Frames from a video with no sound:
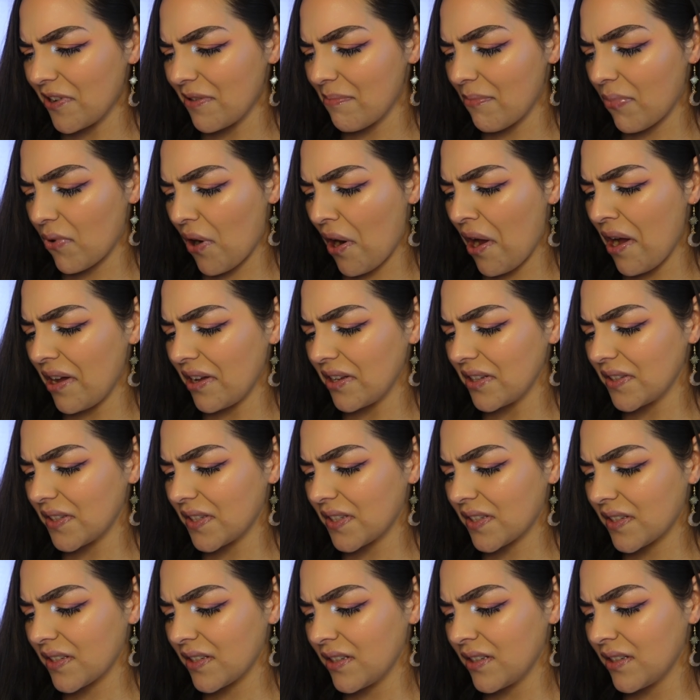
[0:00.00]
and
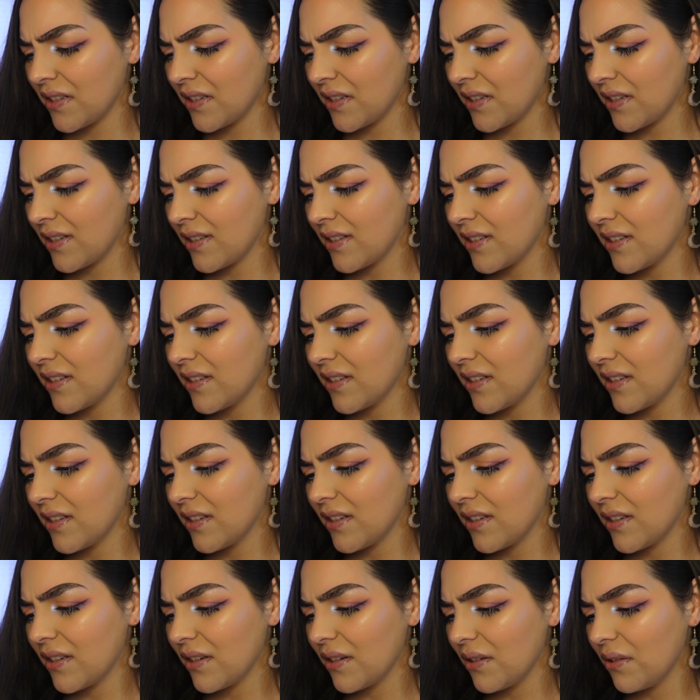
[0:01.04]
bronze.
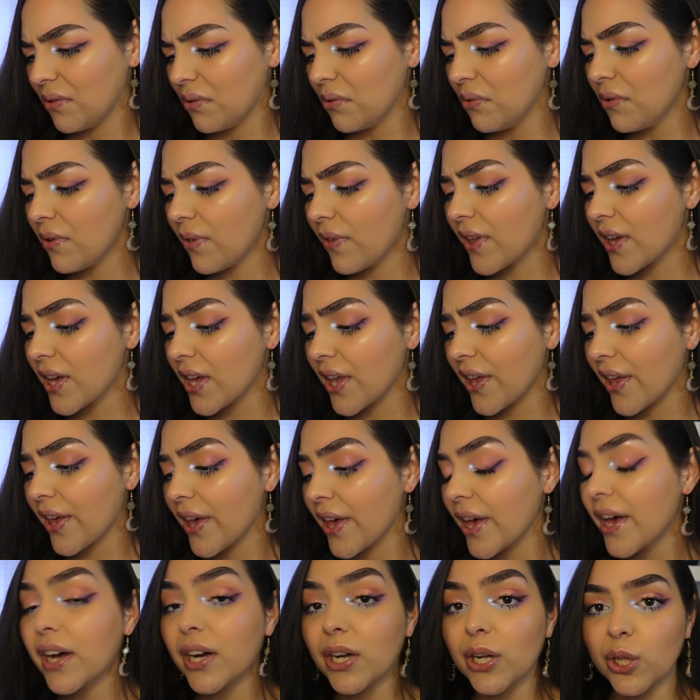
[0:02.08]
Who the
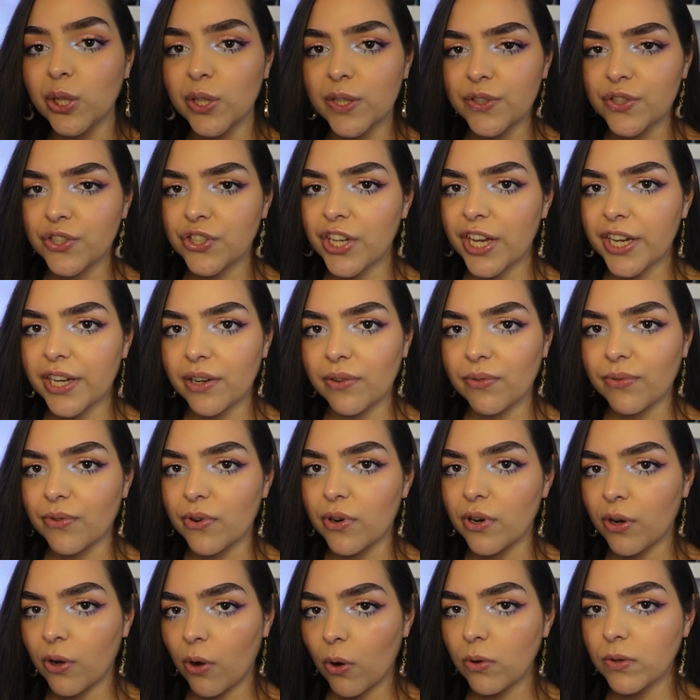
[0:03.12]
hell is checking for
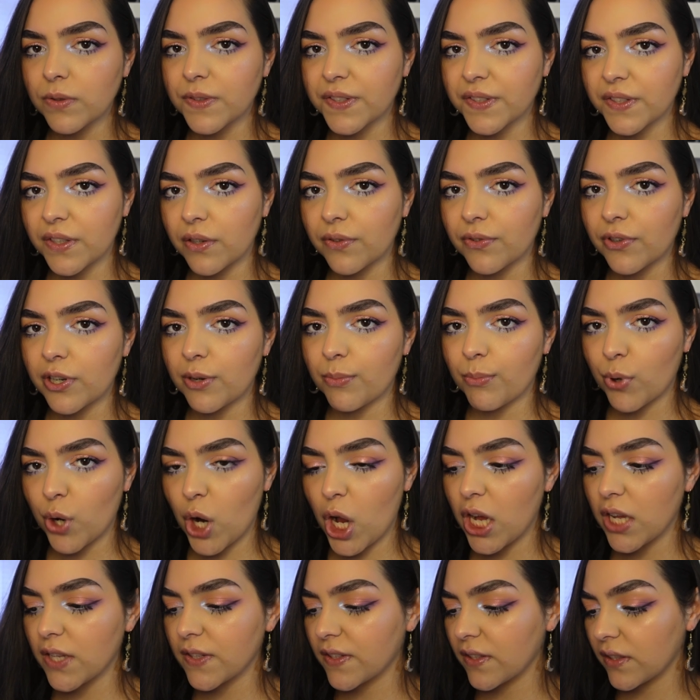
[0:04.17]
a gold, silver, and
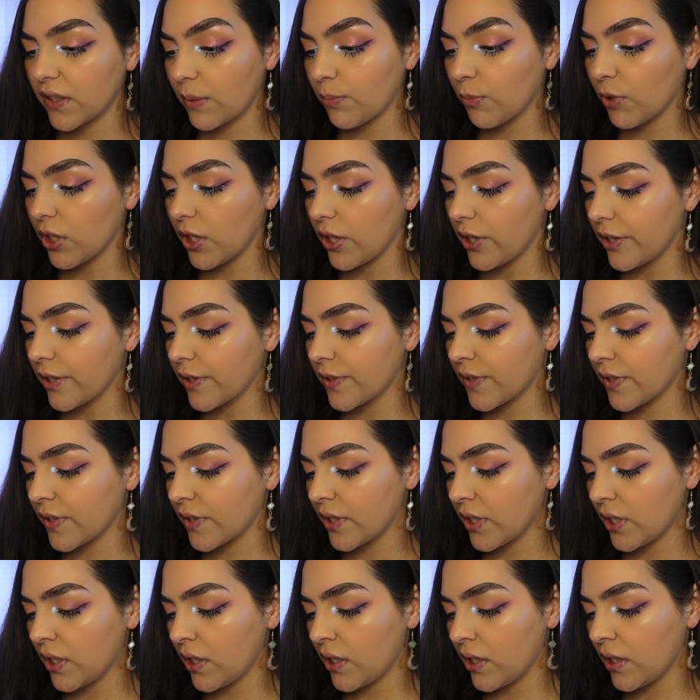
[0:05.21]
bronze lip gloss?